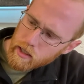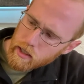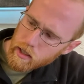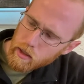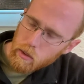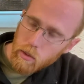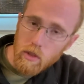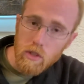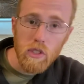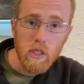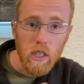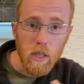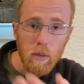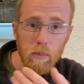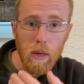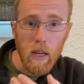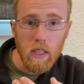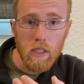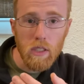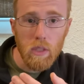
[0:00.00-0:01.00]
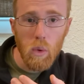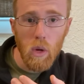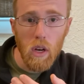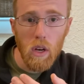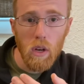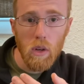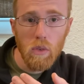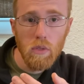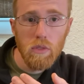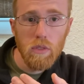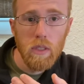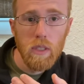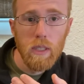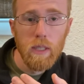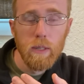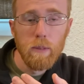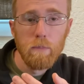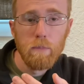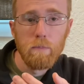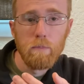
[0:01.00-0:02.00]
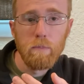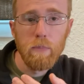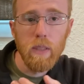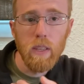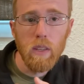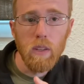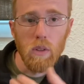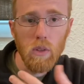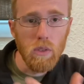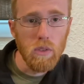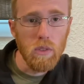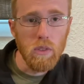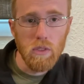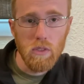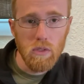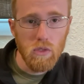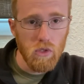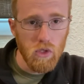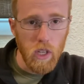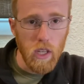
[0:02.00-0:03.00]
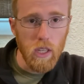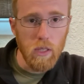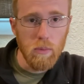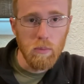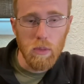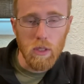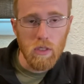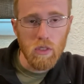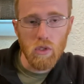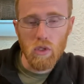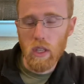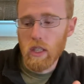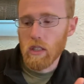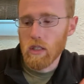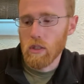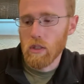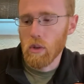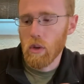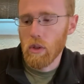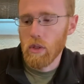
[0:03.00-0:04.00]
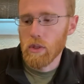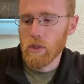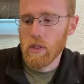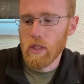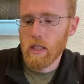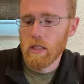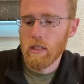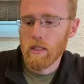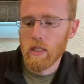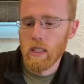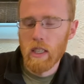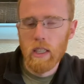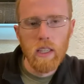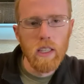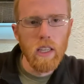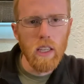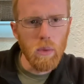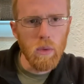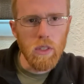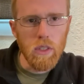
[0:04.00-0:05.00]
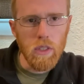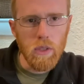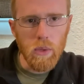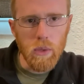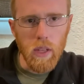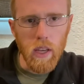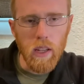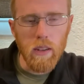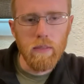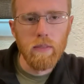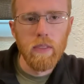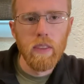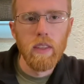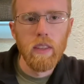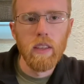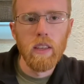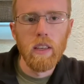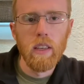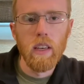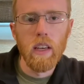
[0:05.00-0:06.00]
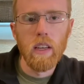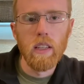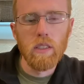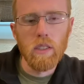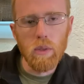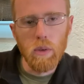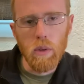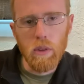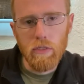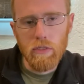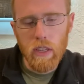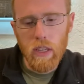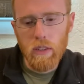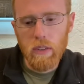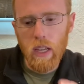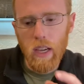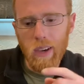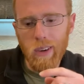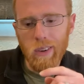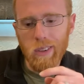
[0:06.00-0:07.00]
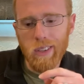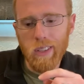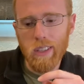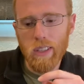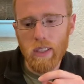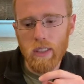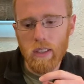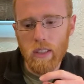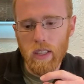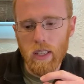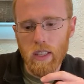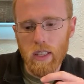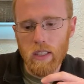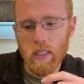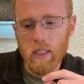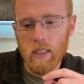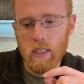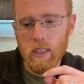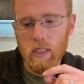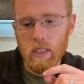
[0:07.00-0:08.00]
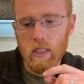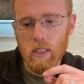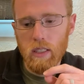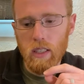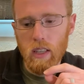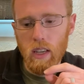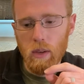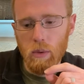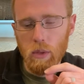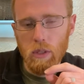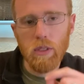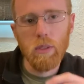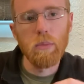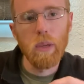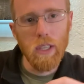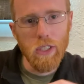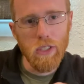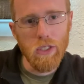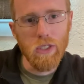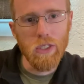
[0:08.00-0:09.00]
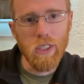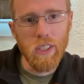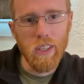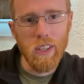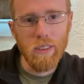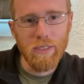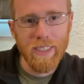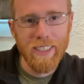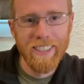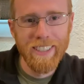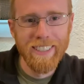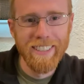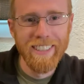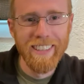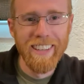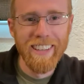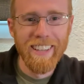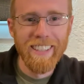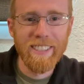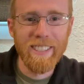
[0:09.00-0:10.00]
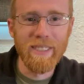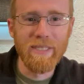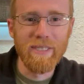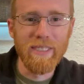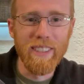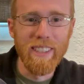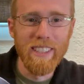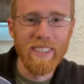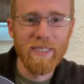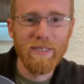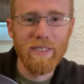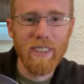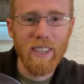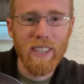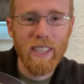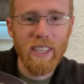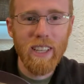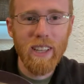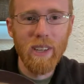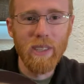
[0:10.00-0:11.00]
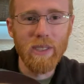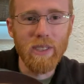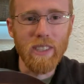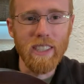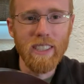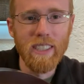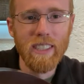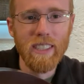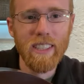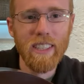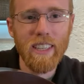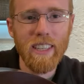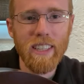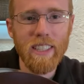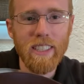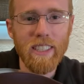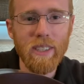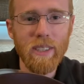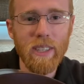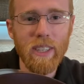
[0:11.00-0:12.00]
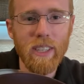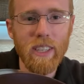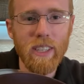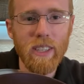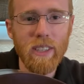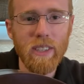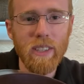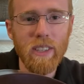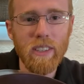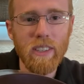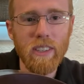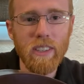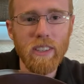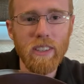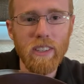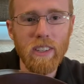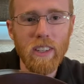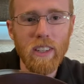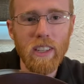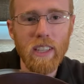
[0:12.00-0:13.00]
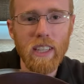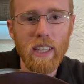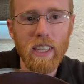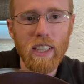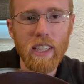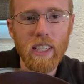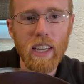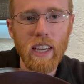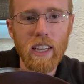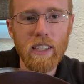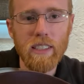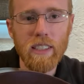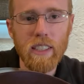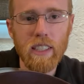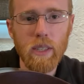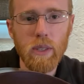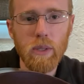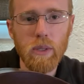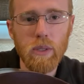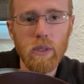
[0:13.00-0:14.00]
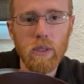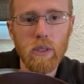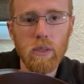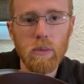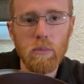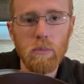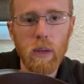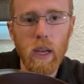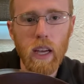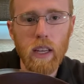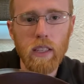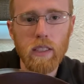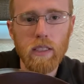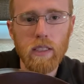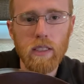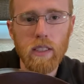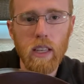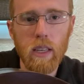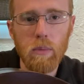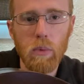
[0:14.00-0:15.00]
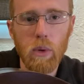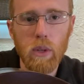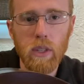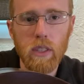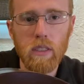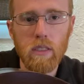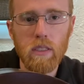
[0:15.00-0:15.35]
once you get past 12, it'll chime and strike and do all those things, and it wouldn't do that. And so I found out that I wasn't patient enough. So if you listen very closely, you'll hear a little click as it goes past that point.